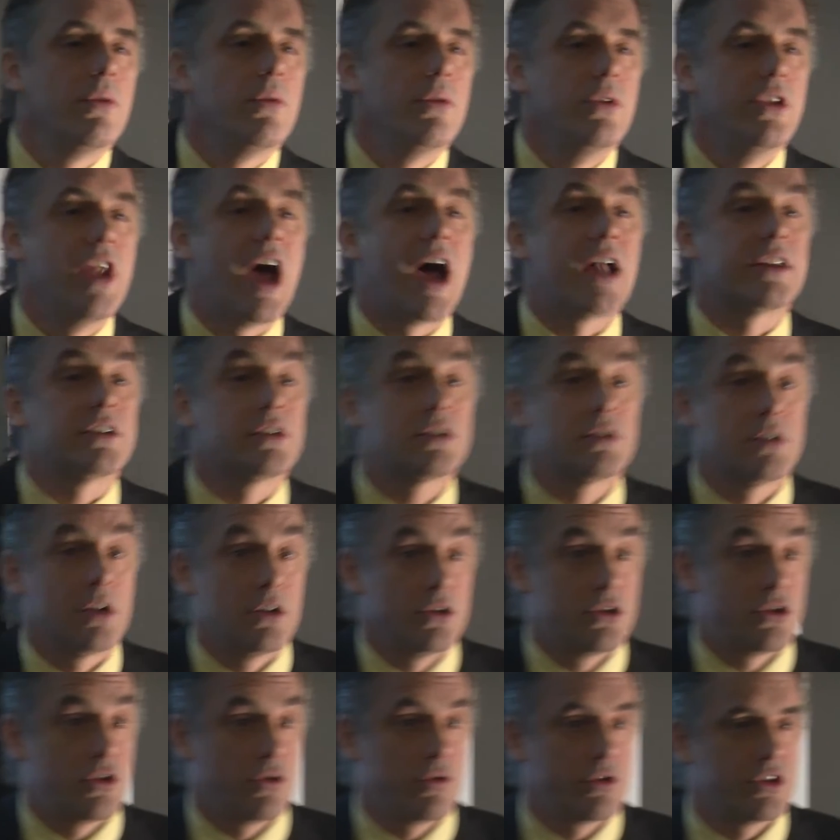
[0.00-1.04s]
nuts,
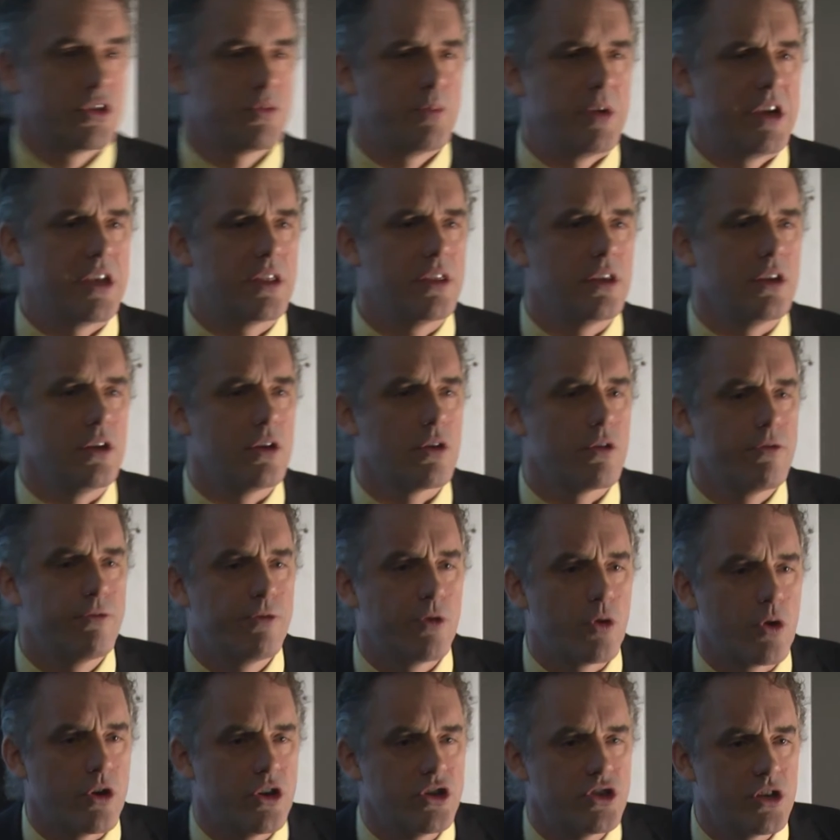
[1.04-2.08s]
so to speak, that you're
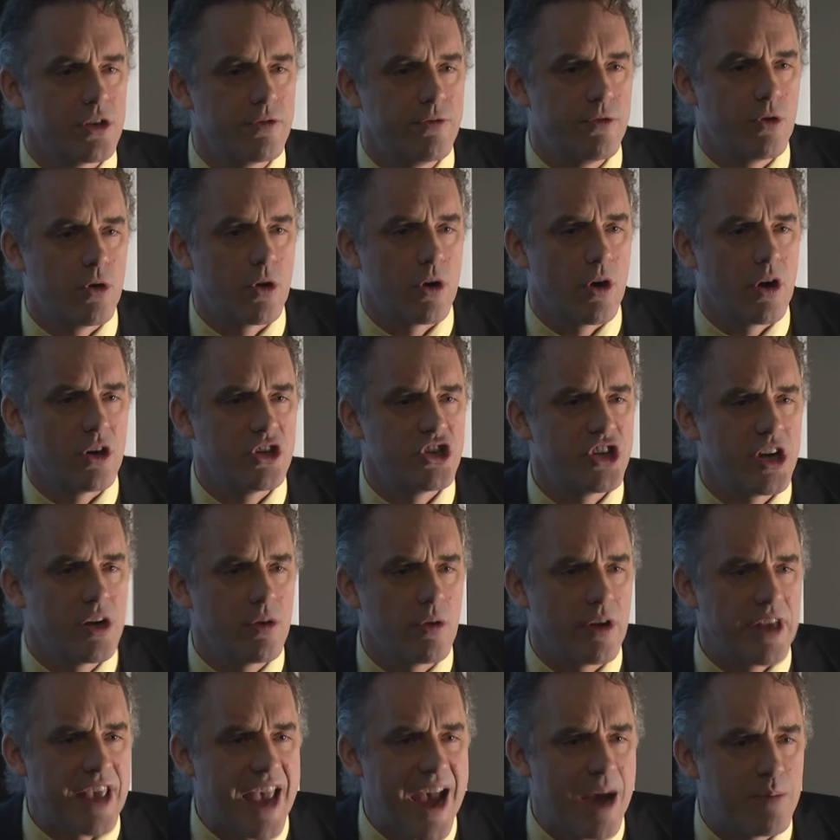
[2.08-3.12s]
foraging for are
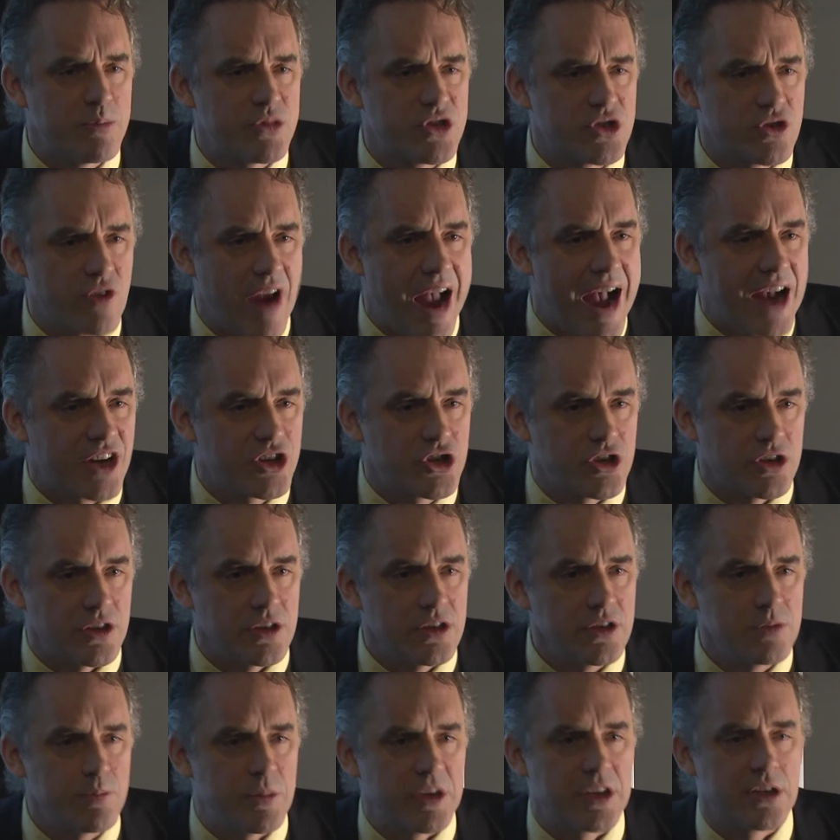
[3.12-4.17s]
generally
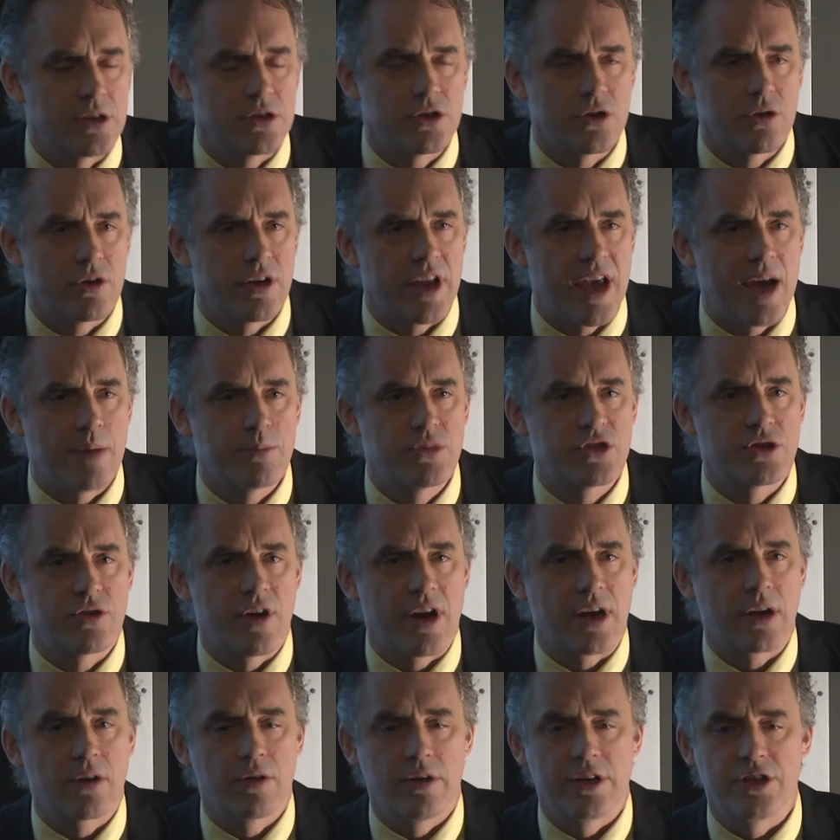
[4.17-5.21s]
abstractions because you're an
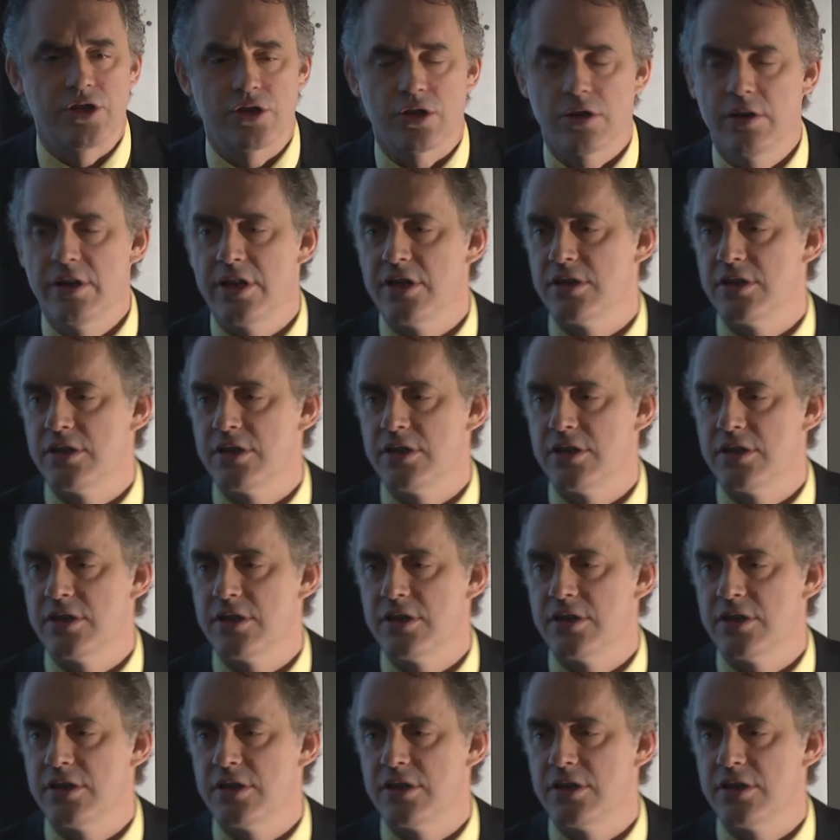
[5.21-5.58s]
abstract creature,